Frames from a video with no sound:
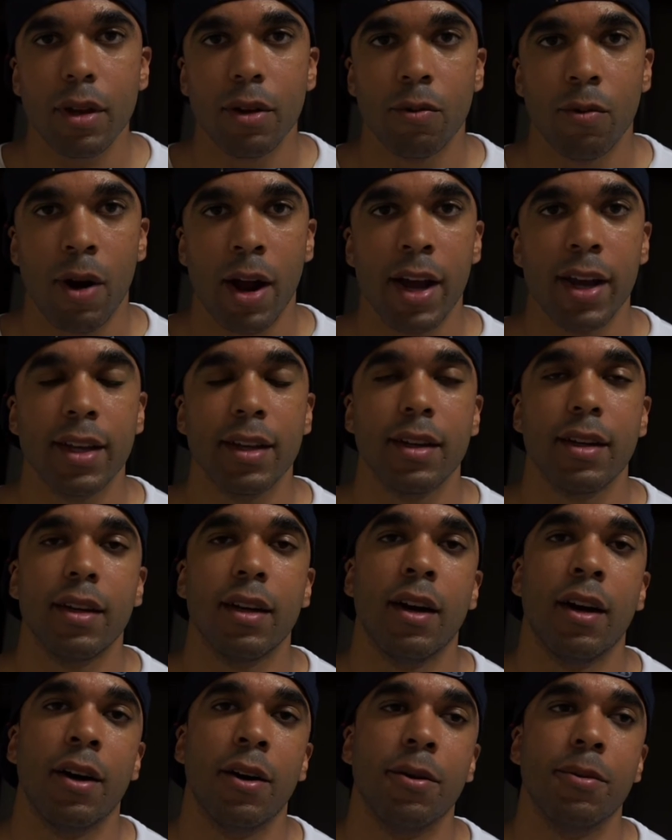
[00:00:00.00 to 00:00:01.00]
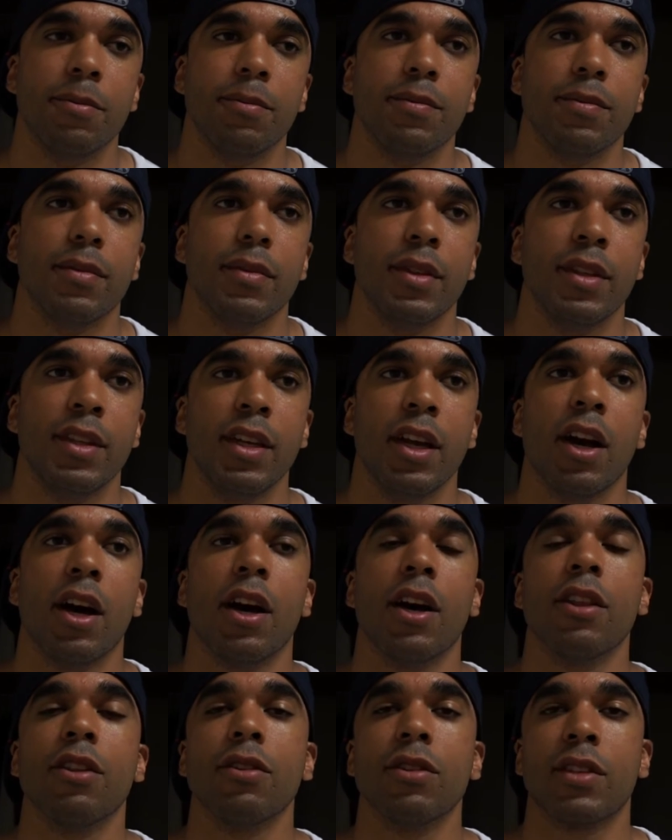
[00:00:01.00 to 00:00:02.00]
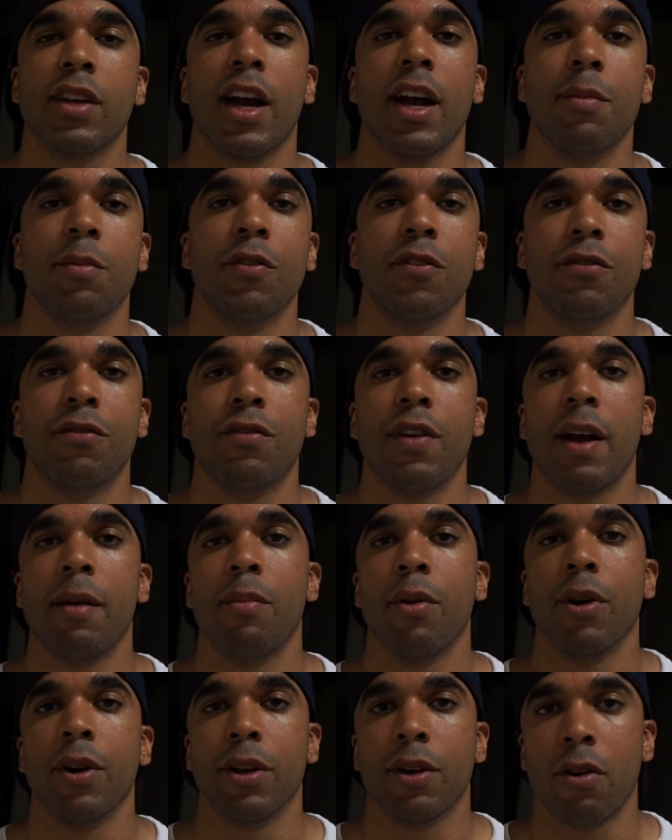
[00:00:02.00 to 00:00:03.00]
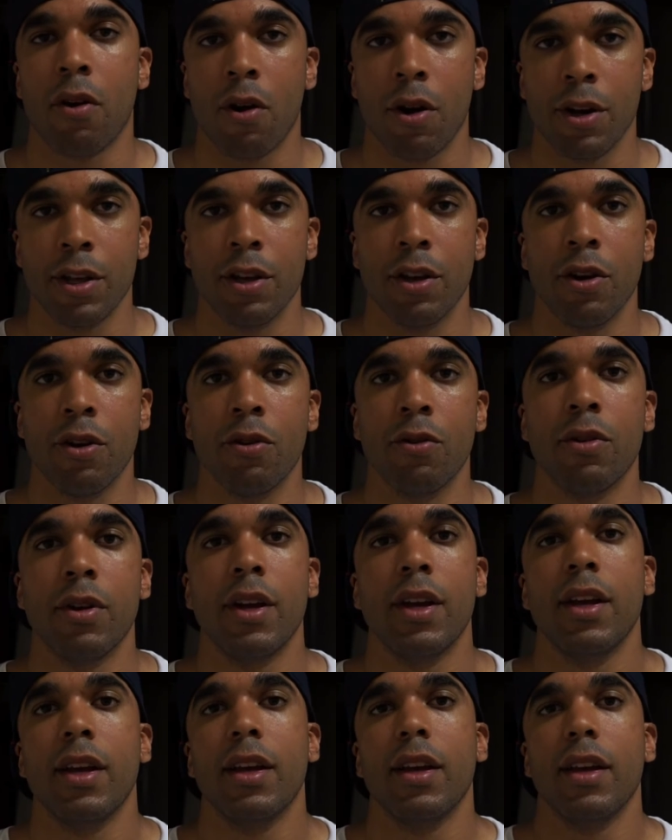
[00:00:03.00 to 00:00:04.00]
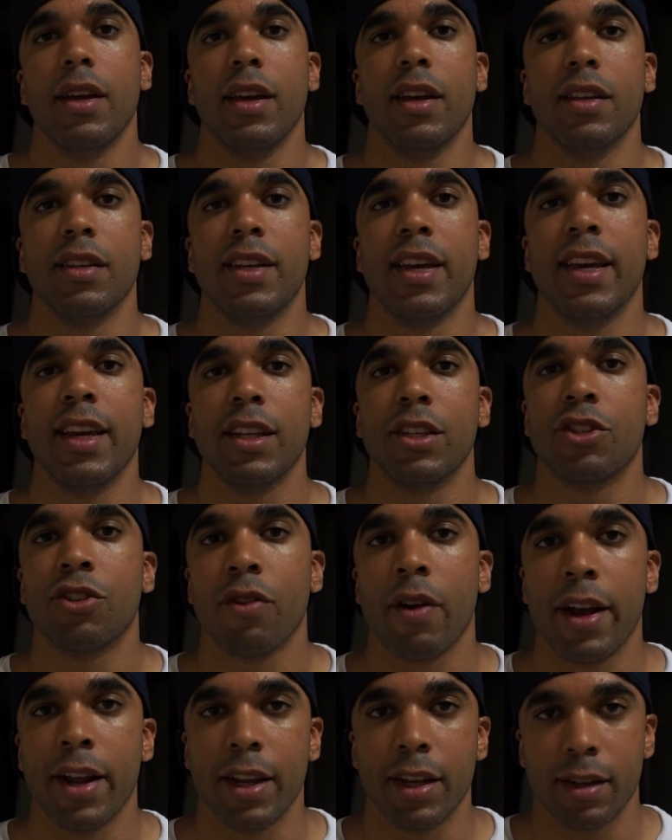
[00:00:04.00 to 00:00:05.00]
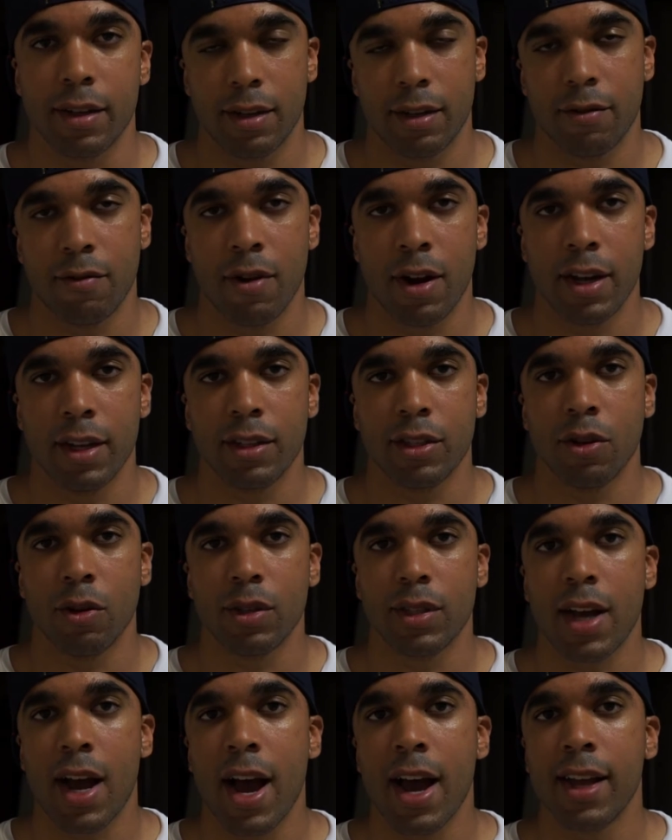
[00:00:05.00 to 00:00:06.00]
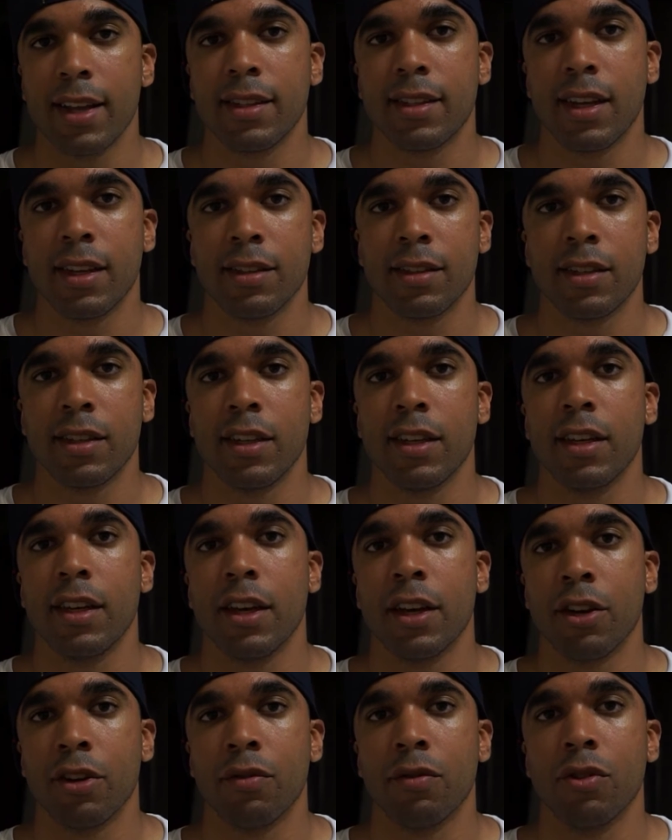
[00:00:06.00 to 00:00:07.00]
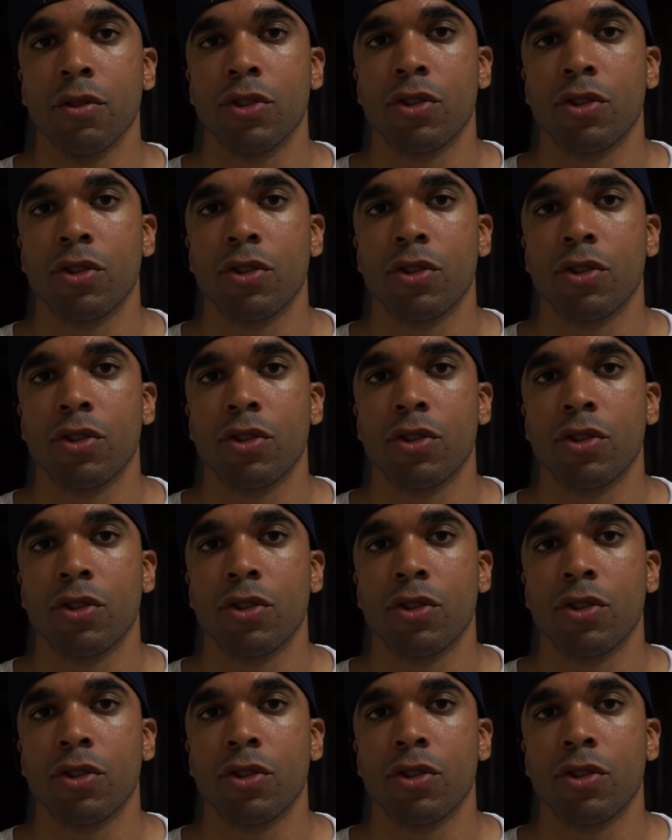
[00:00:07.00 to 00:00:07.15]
Right. The other type of fat burning cardio is HIIT training, right? So it's high intensity interval